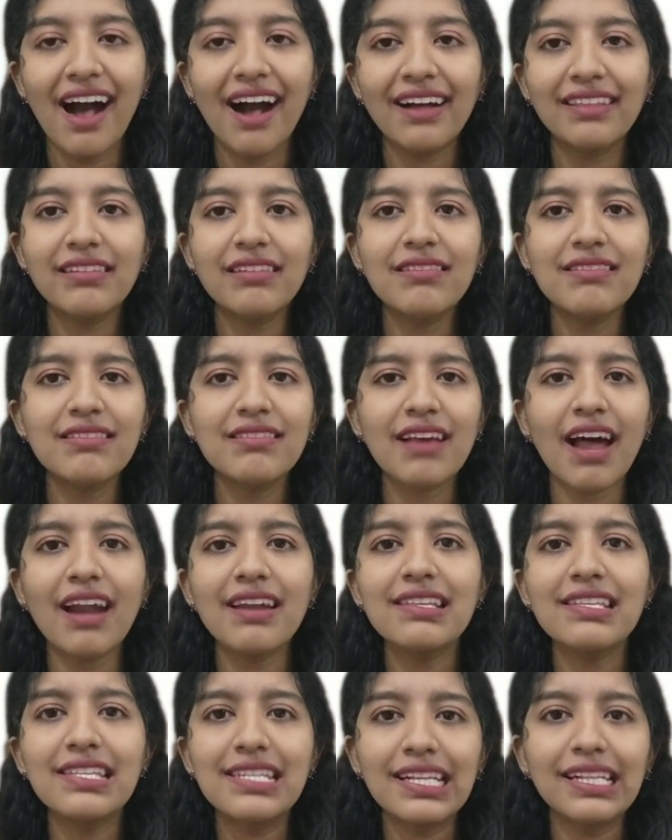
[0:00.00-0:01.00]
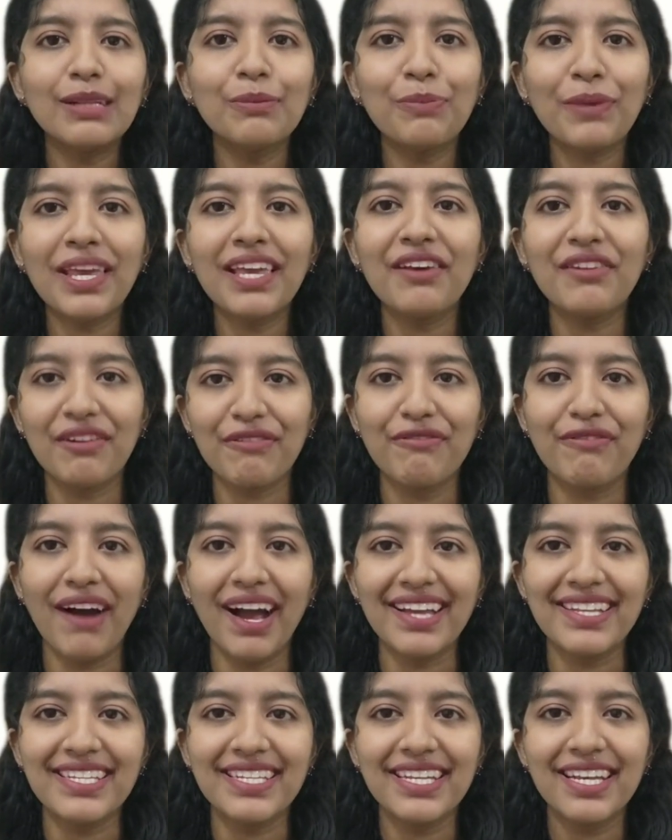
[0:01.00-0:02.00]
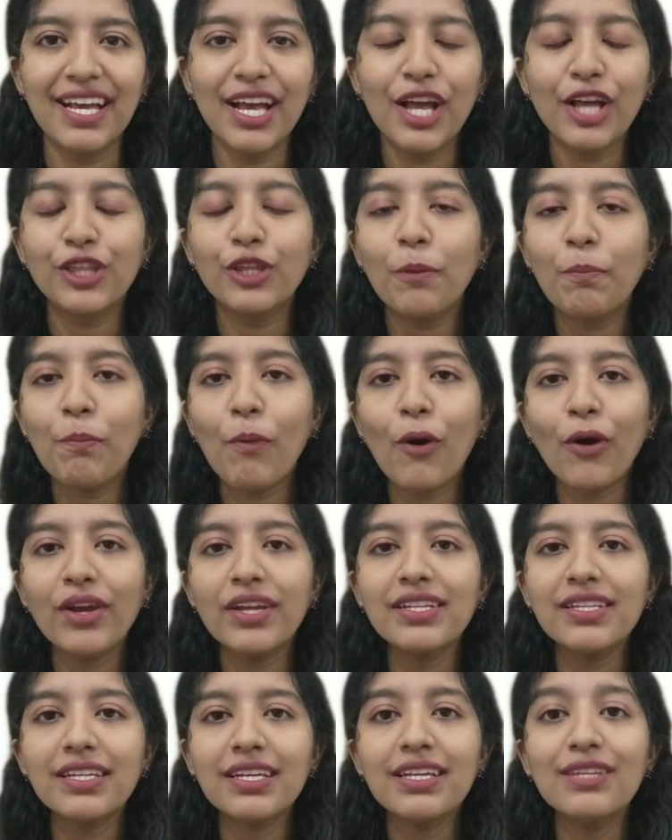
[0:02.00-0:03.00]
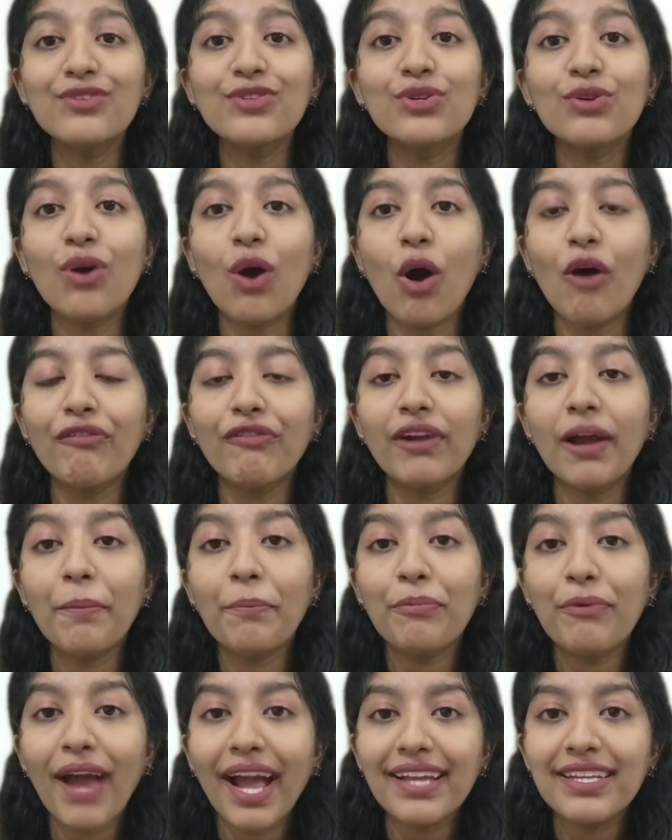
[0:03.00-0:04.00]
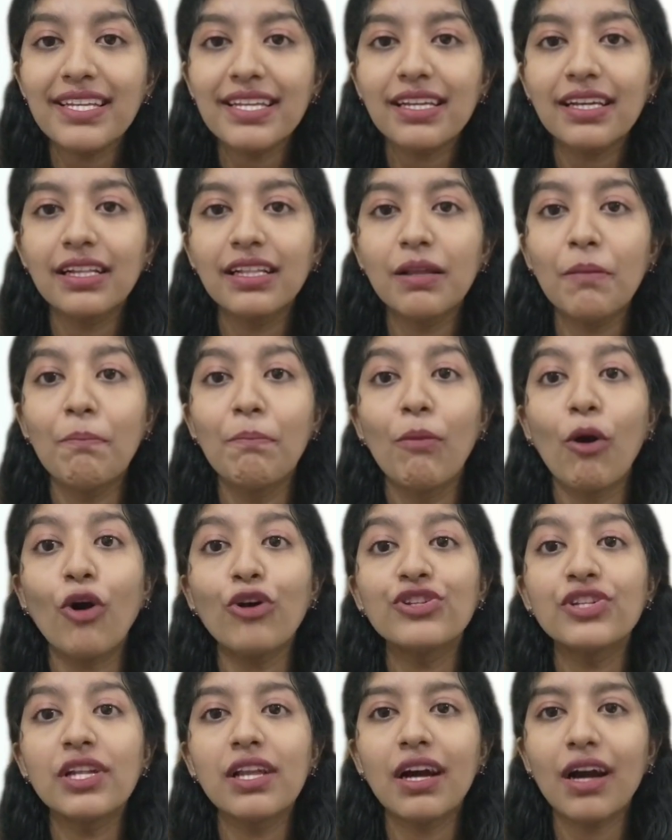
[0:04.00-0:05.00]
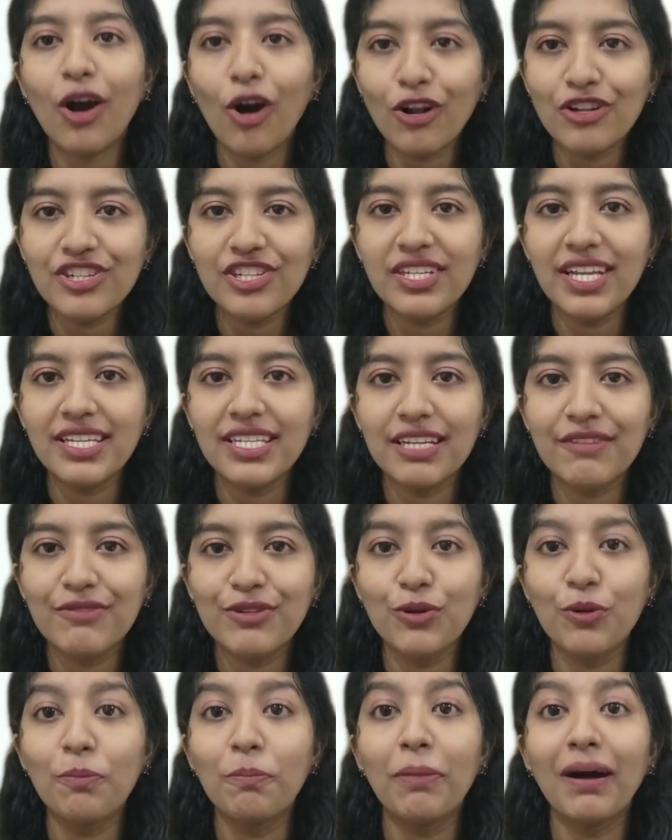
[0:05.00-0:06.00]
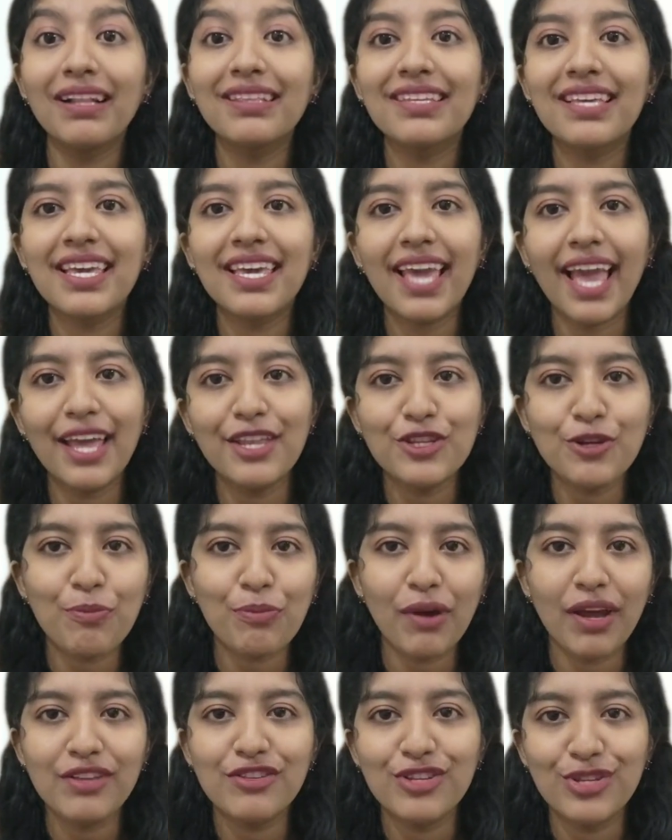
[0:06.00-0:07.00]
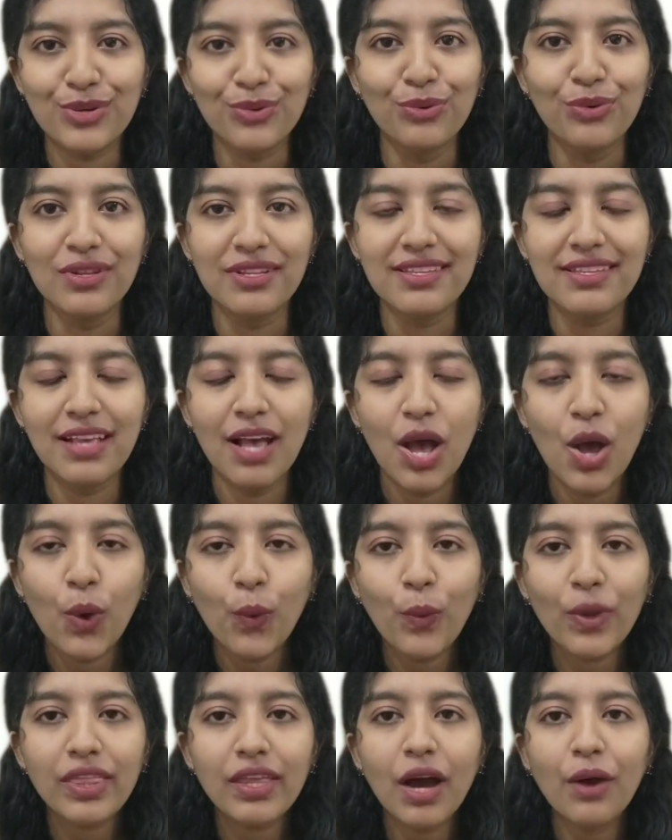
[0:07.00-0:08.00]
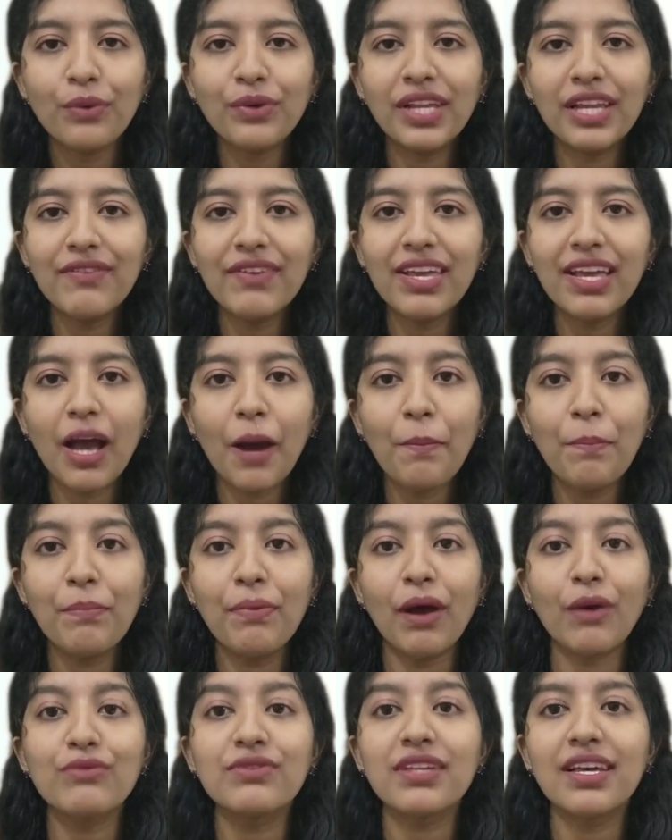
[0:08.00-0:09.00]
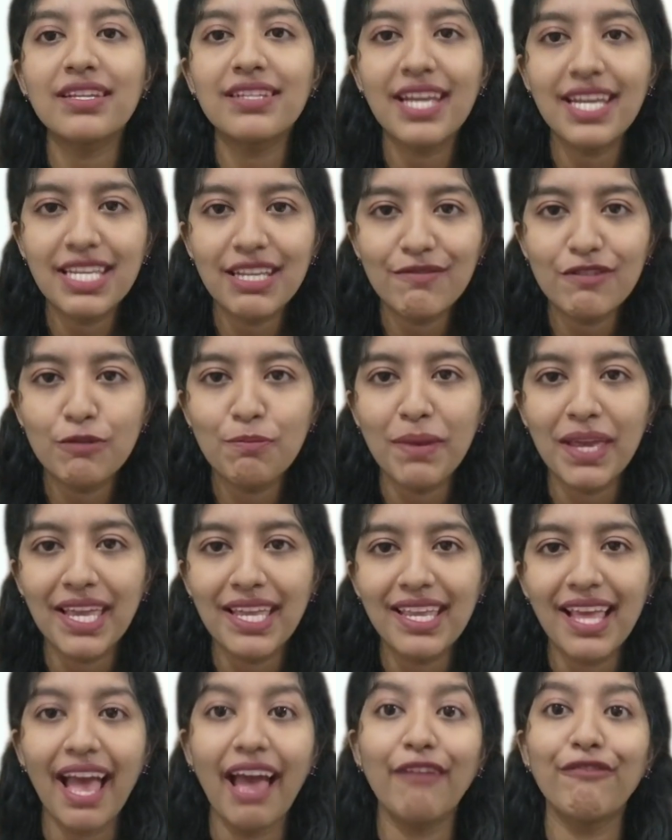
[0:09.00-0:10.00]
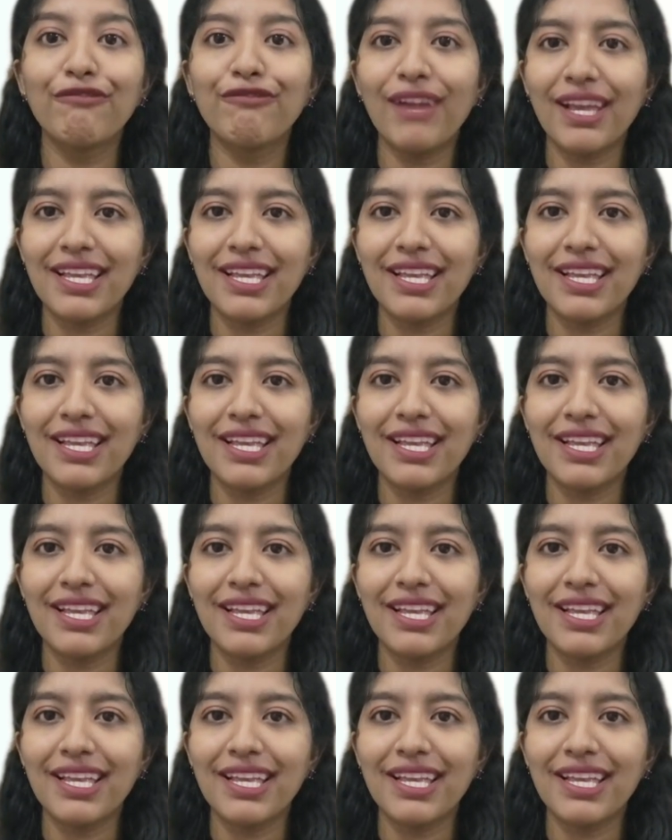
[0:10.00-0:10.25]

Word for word: Others are still being refined. The point is to offer a practical, modular alternative to bulky enterprise tools without giving up browser native speed and